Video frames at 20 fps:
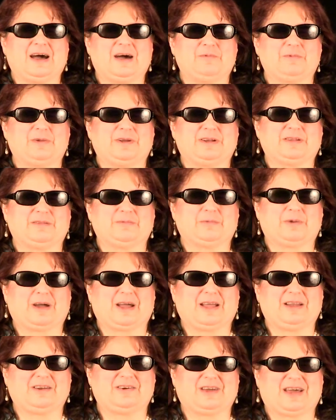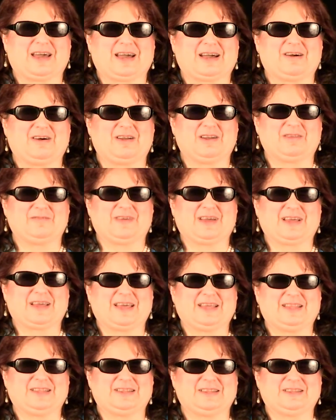which is where I track all of my
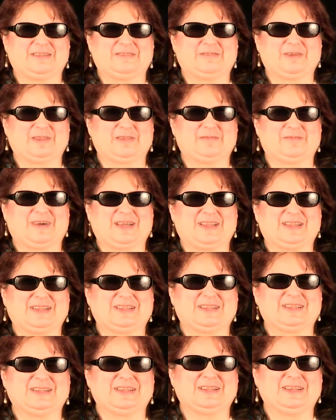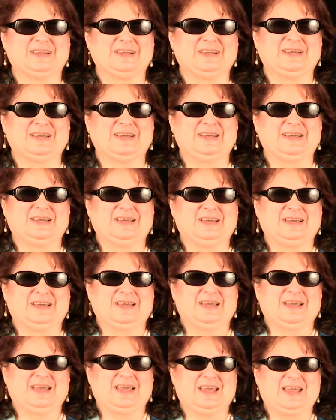cases for the month.
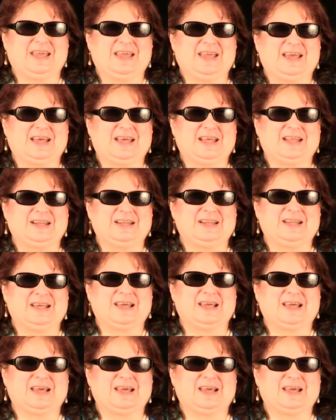And